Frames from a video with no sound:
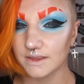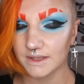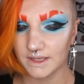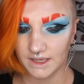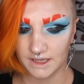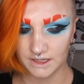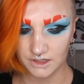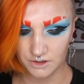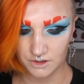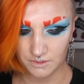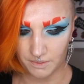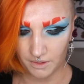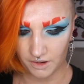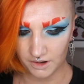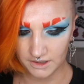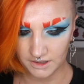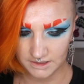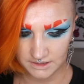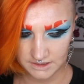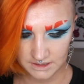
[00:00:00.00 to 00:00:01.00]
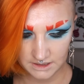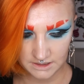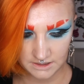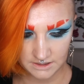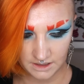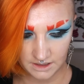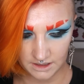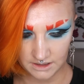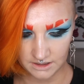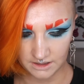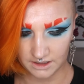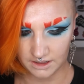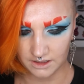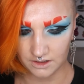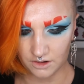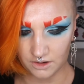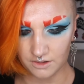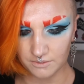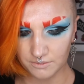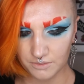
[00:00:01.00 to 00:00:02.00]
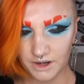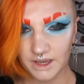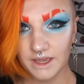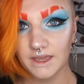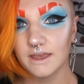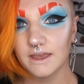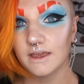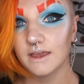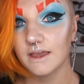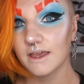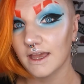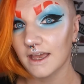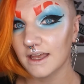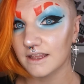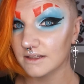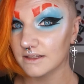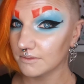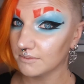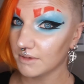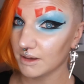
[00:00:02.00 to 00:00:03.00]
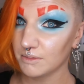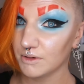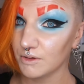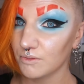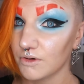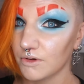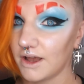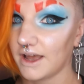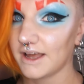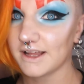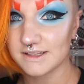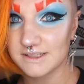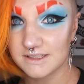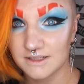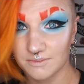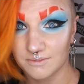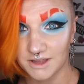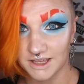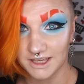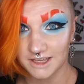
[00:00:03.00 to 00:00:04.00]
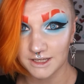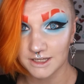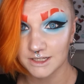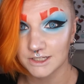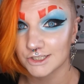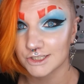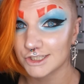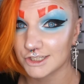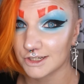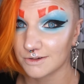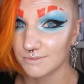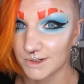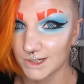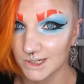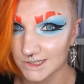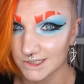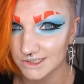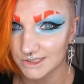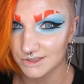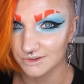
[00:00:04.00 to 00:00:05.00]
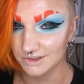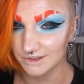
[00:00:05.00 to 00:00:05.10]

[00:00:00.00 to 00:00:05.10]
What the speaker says: the inner part, kind of like an ombre, and then maybe we'll add some like shimmer to